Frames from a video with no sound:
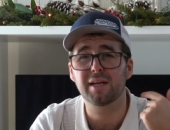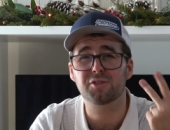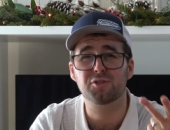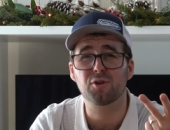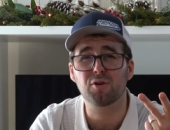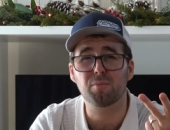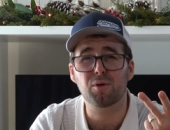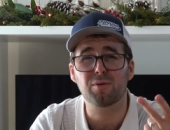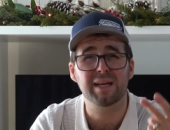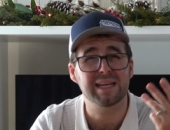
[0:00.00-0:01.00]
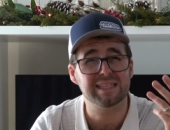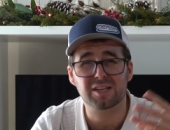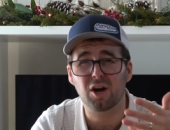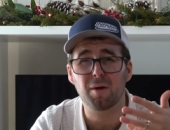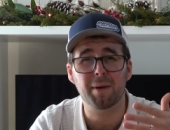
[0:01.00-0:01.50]
it's durable, it's
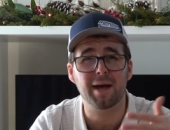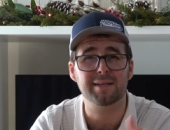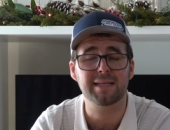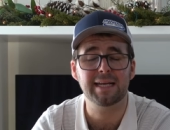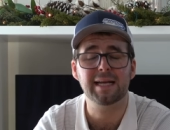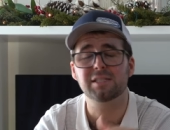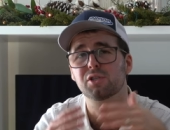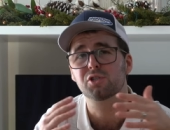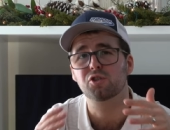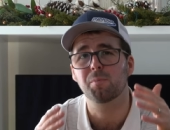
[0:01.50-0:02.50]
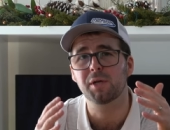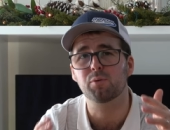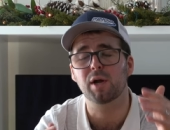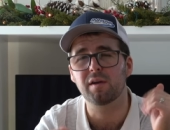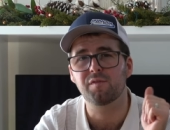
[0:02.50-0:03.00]
compact, it has so many
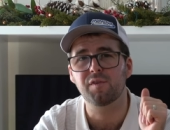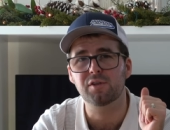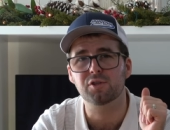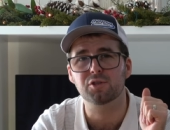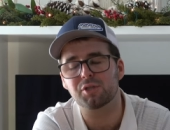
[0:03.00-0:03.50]
great features.